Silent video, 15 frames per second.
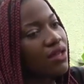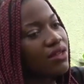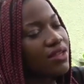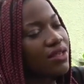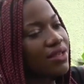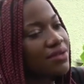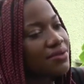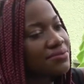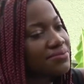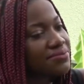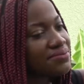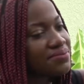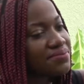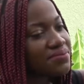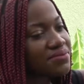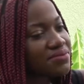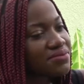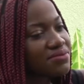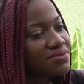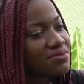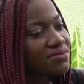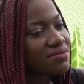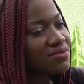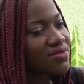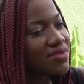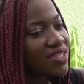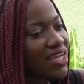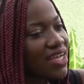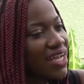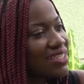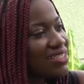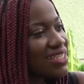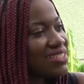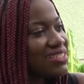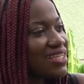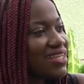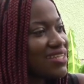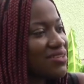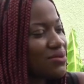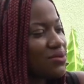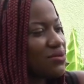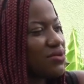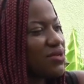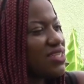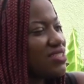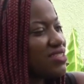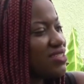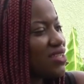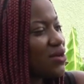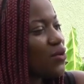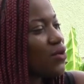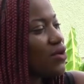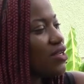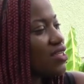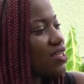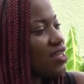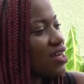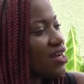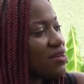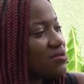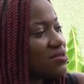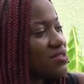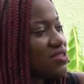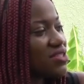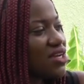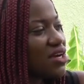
And then, as I said, once the calling comes, you